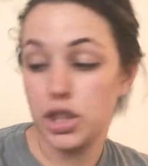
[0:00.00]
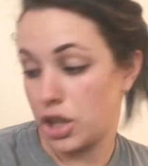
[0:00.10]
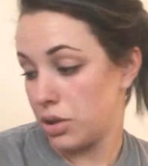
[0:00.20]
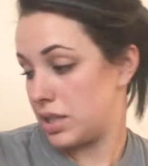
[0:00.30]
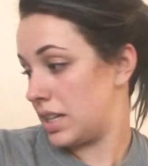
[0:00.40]

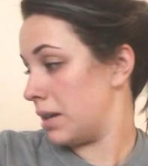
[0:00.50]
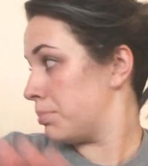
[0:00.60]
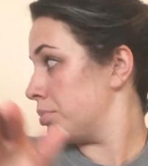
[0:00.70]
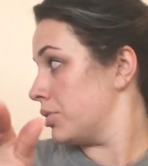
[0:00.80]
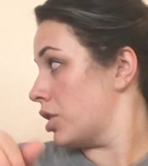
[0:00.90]
Those
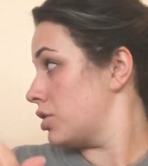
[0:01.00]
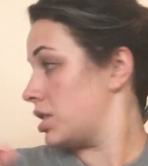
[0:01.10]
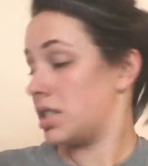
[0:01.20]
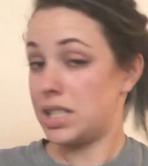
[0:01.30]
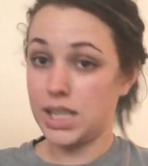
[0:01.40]

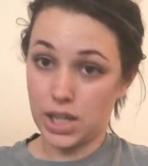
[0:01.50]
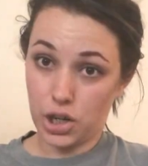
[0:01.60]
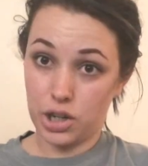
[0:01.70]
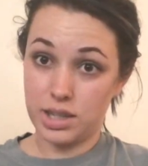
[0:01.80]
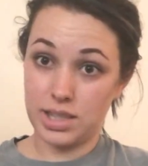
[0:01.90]

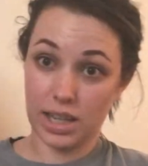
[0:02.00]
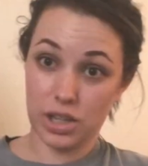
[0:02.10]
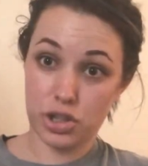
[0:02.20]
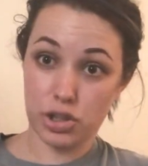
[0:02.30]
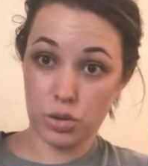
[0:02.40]
stickers that
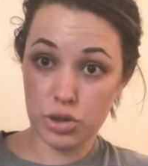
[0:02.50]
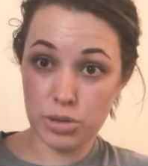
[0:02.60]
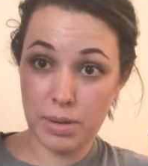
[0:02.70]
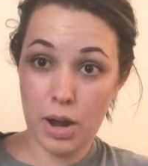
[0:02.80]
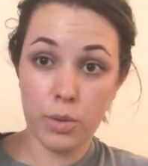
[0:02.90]
I just told you
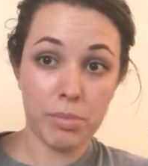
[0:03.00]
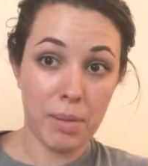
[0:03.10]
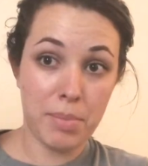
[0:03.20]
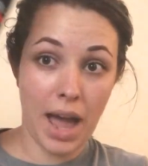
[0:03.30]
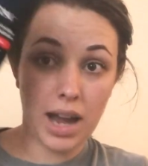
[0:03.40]
about, my
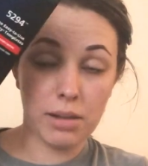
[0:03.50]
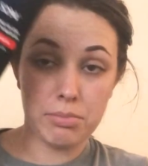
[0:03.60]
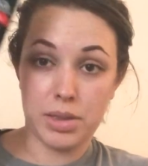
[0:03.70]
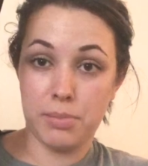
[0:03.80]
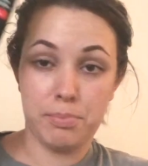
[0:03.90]
back,
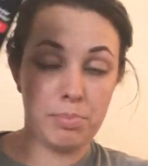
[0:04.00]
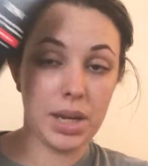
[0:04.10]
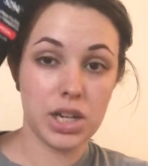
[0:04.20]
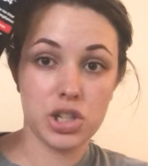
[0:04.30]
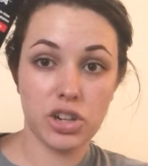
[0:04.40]
the
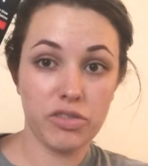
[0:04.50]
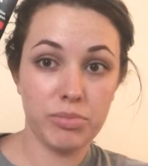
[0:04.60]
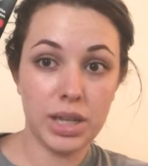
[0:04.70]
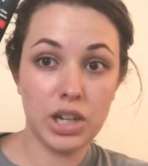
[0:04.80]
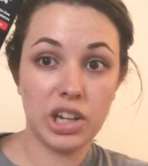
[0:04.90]
picture of
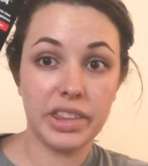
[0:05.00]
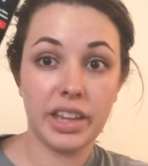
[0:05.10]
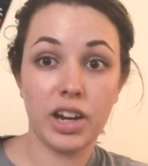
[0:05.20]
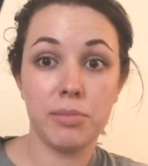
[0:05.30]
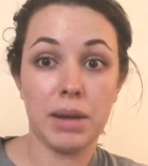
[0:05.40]
me on
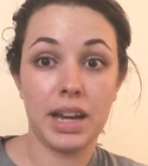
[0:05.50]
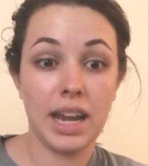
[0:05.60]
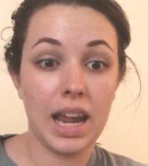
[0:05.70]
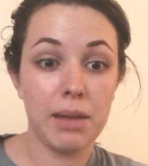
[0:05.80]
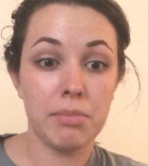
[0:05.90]
there, my
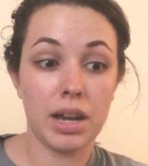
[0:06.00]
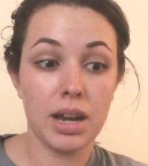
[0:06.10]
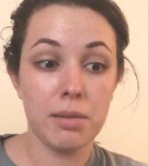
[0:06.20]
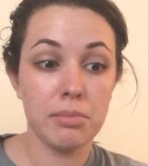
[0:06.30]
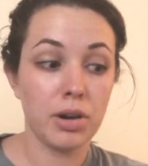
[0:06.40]
name, my
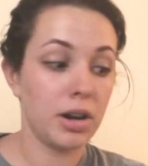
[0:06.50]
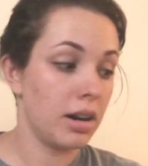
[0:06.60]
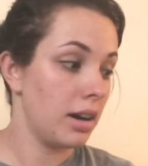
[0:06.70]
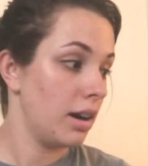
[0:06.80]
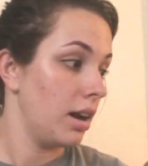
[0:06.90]
number.